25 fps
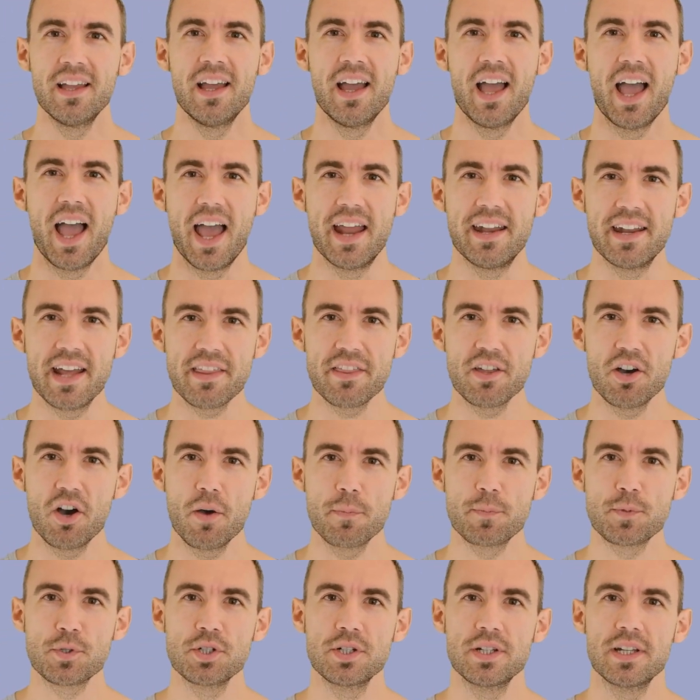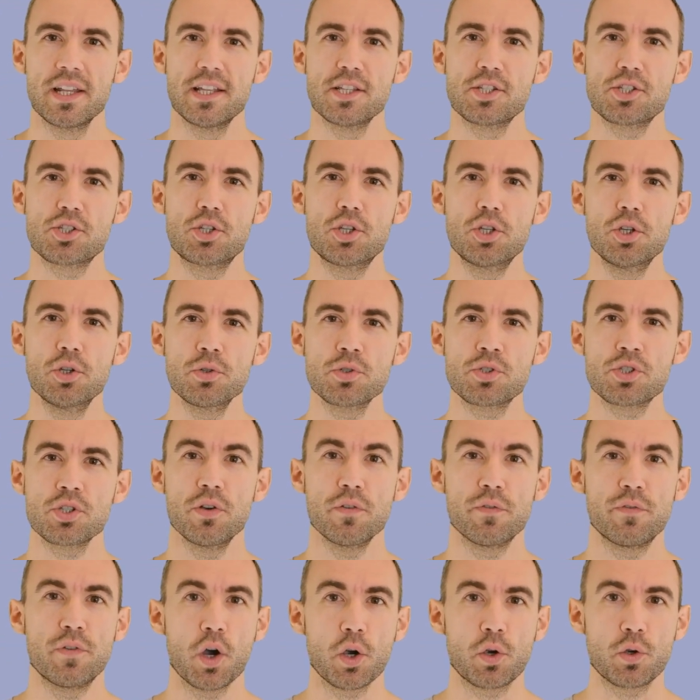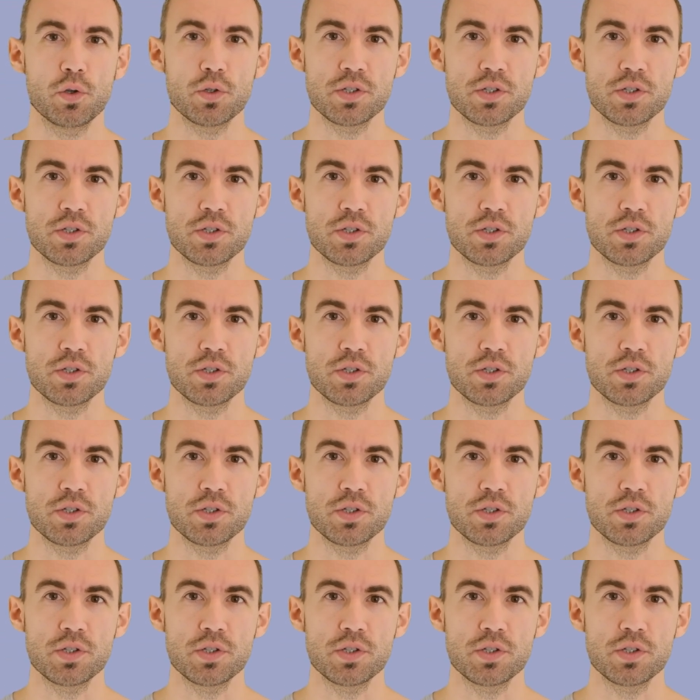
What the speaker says: Another option is to use focus